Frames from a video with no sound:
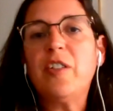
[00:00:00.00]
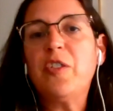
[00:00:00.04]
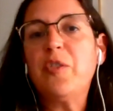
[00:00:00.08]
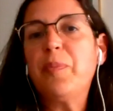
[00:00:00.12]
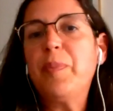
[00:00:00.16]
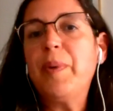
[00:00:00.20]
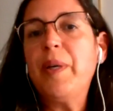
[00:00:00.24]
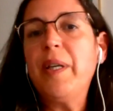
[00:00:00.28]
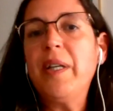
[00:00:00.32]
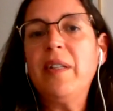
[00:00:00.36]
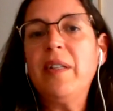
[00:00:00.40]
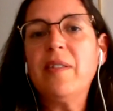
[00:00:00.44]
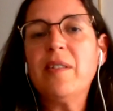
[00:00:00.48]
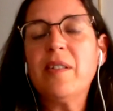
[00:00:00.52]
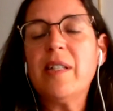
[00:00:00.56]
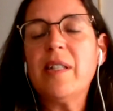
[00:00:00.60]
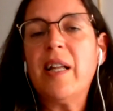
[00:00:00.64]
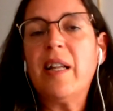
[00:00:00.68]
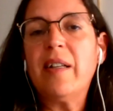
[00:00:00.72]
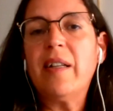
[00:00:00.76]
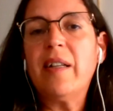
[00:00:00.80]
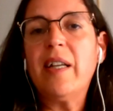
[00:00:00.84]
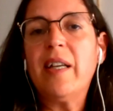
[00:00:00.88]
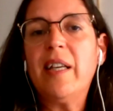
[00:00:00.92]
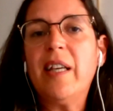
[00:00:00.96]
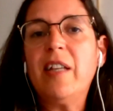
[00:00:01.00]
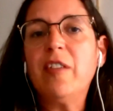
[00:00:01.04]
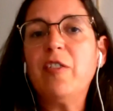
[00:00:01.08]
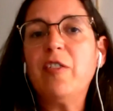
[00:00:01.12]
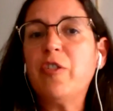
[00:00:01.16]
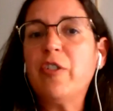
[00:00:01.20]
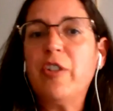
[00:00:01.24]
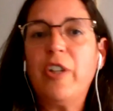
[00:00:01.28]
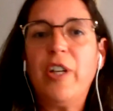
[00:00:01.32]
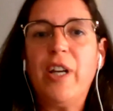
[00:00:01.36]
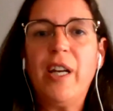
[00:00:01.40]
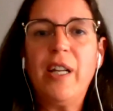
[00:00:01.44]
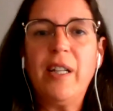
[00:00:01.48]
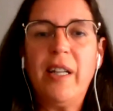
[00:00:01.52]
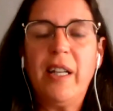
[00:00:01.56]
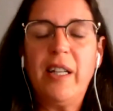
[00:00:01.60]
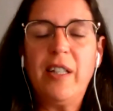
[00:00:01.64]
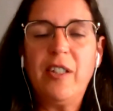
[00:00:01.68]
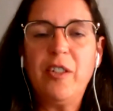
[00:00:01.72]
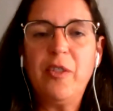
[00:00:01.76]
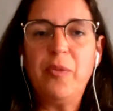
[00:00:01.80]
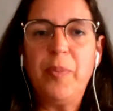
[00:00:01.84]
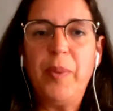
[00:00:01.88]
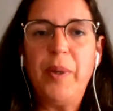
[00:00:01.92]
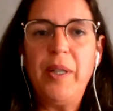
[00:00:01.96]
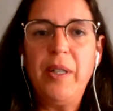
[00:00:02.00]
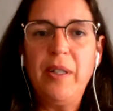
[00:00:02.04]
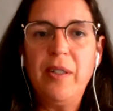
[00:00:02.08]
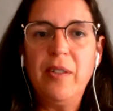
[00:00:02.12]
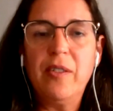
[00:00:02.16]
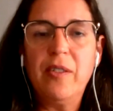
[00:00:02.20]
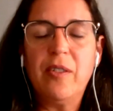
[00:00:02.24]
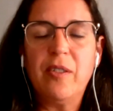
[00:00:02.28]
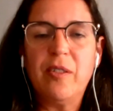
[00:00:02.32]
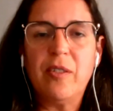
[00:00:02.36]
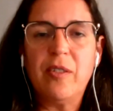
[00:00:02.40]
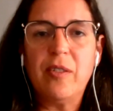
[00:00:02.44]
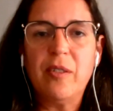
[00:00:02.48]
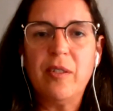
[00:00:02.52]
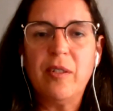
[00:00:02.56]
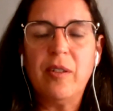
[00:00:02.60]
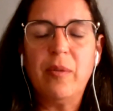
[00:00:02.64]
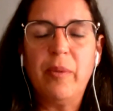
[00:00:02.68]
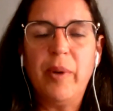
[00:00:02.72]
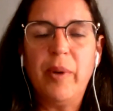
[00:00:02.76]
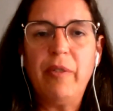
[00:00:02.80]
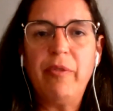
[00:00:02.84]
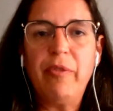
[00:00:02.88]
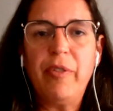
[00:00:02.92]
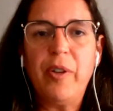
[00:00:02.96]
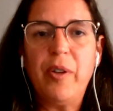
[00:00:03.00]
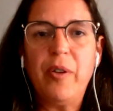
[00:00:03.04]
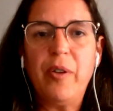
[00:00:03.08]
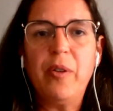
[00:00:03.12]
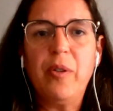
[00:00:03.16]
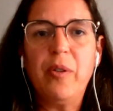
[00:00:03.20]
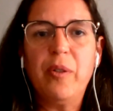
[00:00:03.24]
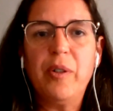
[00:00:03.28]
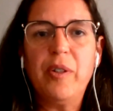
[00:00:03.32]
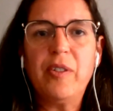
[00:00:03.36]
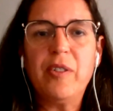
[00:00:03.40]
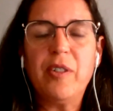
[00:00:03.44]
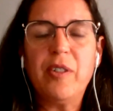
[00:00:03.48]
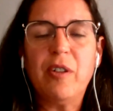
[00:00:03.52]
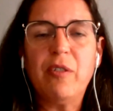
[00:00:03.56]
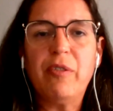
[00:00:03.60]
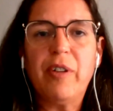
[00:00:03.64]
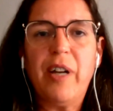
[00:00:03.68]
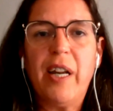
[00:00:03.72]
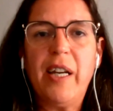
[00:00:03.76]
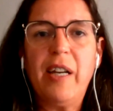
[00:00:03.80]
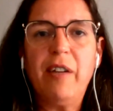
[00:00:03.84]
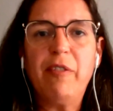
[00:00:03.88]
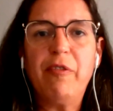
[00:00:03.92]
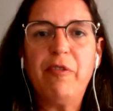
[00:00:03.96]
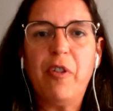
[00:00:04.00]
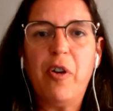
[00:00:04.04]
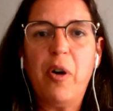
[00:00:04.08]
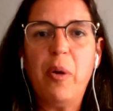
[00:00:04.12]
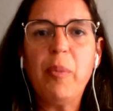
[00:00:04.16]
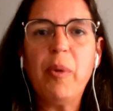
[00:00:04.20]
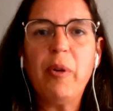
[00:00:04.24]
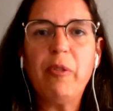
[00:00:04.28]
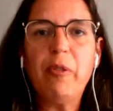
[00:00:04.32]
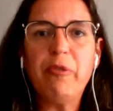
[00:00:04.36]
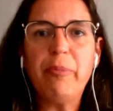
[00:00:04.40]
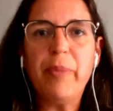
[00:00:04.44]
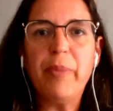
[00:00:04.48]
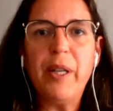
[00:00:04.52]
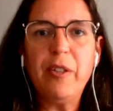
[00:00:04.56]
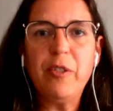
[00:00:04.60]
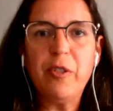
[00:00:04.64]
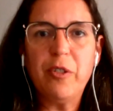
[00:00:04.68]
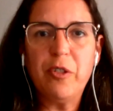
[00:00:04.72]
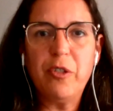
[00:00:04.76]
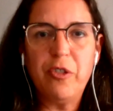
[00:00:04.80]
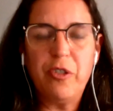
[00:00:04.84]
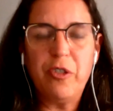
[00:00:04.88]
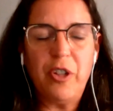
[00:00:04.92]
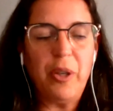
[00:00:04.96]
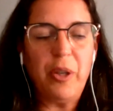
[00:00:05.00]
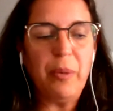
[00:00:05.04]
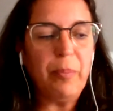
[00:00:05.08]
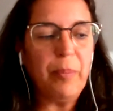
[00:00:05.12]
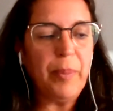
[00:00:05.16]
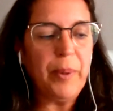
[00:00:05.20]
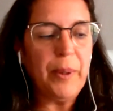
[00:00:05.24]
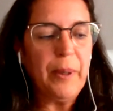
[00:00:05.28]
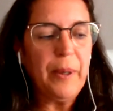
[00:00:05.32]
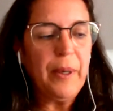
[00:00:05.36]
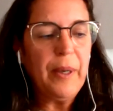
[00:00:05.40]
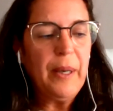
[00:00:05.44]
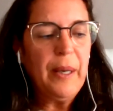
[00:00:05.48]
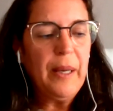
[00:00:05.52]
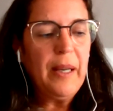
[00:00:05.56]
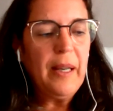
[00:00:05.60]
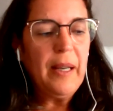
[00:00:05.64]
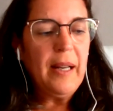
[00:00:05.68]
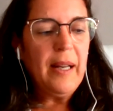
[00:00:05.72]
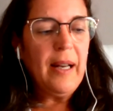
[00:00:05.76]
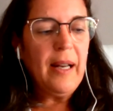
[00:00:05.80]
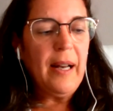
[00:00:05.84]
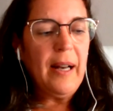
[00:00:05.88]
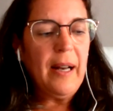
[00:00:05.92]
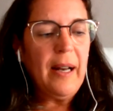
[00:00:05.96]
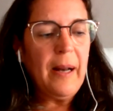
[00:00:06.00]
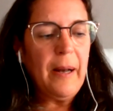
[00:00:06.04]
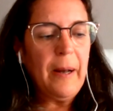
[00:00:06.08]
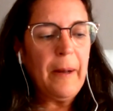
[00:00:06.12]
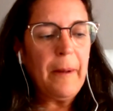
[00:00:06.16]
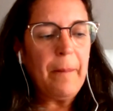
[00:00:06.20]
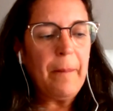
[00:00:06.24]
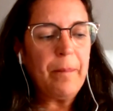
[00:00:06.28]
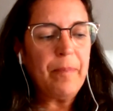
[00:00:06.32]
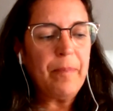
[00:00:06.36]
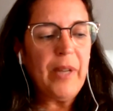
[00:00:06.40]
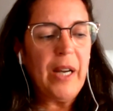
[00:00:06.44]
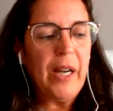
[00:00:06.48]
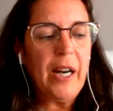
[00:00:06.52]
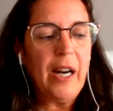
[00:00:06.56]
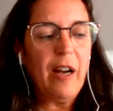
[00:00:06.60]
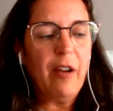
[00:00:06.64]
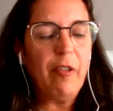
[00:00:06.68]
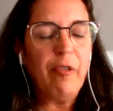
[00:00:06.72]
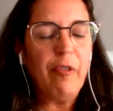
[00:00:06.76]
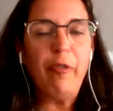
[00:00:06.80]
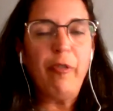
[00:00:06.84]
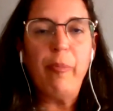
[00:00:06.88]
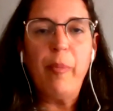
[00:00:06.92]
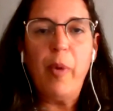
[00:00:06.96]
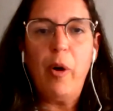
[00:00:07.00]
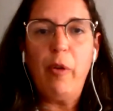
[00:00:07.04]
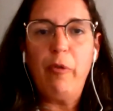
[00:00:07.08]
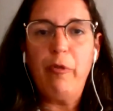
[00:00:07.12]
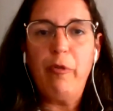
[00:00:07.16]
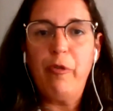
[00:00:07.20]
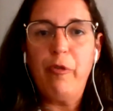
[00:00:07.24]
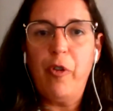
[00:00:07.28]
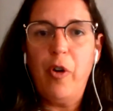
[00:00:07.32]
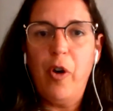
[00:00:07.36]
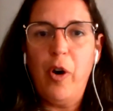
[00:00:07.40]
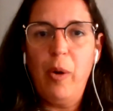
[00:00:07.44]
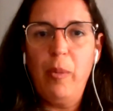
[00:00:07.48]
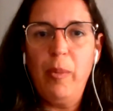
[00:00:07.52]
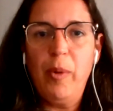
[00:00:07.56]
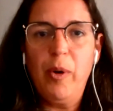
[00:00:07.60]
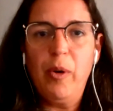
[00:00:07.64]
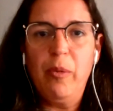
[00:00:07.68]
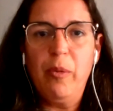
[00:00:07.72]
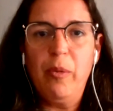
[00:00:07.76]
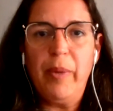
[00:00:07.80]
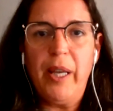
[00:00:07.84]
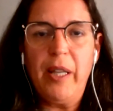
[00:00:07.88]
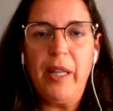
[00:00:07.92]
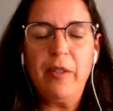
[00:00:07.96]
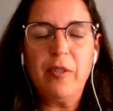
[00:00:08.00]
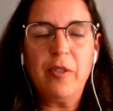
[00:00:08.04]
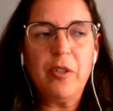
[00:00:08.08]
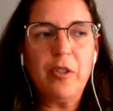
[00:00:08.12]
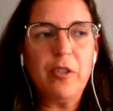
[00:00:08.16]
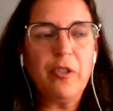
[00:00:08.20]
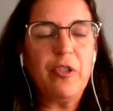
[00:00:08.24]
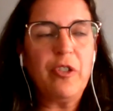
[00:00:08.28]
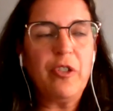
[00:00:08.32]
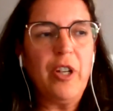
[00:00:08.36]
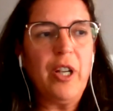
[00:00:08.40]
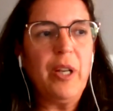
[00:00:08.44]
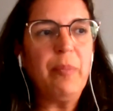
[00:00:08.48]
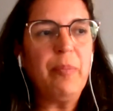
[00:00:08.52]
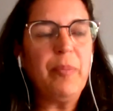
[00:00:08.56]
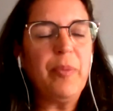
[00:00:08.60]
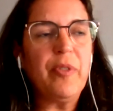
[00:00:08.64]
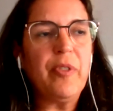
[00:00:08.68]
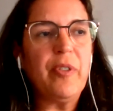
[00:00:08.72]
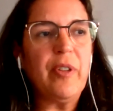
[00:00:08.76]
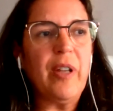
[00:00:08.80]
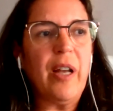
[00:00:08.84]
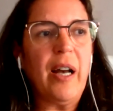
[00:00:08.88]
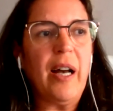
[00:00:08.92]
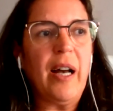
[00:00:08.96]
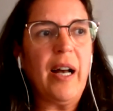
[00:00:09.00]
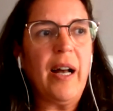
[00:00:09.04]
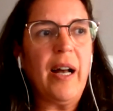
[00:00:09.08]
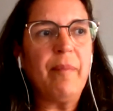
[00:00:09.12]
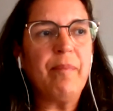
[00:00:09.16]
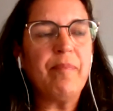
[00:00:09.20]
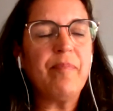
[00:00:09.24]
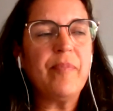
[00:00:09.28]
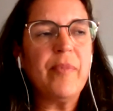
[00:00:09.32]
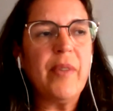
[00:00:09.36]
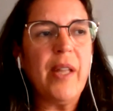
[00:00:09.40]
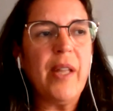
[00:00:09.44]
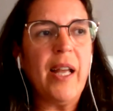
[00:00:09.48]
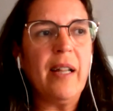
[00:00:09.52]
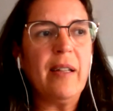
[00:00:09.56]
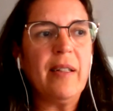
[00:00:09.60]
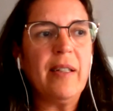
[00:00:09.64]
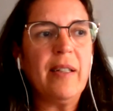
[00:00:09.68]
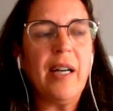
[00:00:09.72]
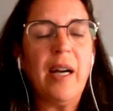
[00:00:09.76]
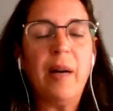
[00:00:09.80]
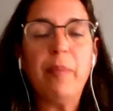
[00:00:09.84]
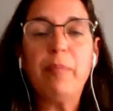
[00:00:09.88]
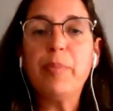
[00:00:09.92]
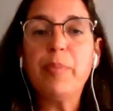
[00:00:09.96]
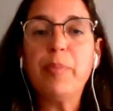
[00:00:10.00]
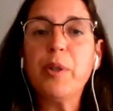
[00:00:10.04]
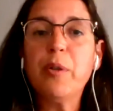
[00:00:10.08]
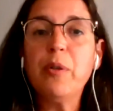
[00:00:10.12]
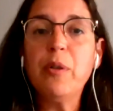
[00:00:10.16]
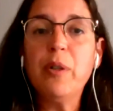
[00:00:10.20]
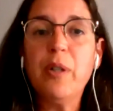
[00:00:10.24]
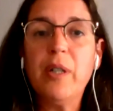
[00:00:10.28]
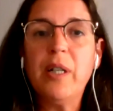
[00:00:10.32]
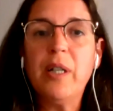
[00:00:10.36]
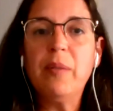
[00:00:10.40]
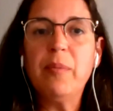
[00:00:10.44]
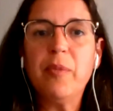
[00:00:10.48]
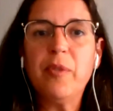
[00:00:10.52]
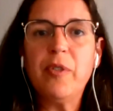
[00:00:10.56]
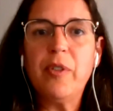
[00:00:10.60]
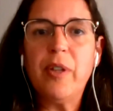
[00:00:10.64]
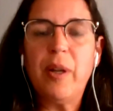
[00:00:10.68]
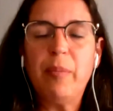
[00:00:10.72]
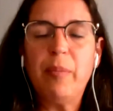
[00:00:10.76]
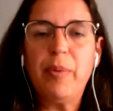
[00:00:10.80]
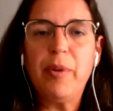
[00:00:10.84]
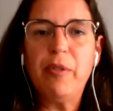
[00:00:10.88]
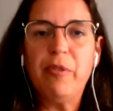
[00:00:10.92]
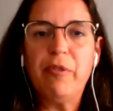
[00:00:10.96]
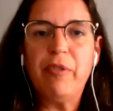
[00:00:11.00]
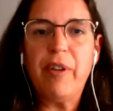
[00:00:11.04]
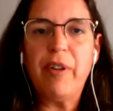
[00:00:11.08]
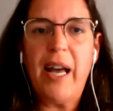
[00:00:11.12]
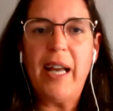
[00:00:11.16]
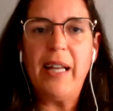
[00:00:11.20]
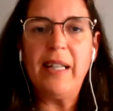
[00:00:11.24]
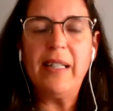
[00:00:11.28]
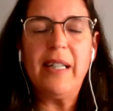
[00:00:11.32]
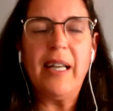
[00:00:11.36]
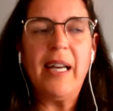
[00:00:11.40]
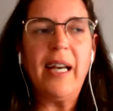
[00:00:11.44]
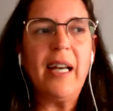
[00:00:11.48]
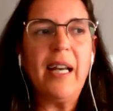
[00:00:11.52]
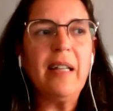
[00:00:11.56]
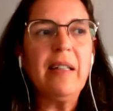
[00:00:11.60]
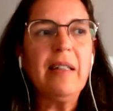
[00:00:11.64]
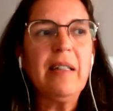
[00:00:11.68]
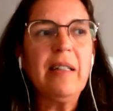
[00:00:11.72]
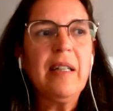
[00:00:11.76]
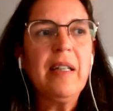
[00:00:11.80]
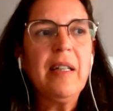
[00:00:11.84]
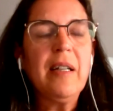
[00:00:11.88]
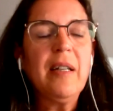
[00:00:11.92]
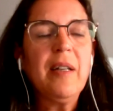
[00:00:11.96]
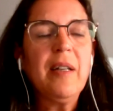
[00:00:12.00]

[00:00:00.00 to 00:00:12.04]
experience that they can share the experience with you. It's already a form of mentorship. There are more formal mentorships, and there are programs that provide that.